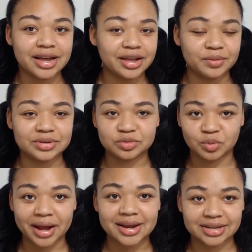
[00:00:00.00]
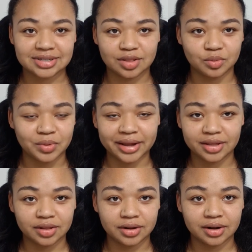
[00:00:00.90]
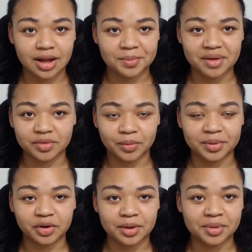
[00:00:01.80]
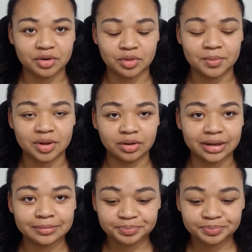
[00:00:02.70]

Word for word: It was right next to the regular um, heavy whipping cream under the milk.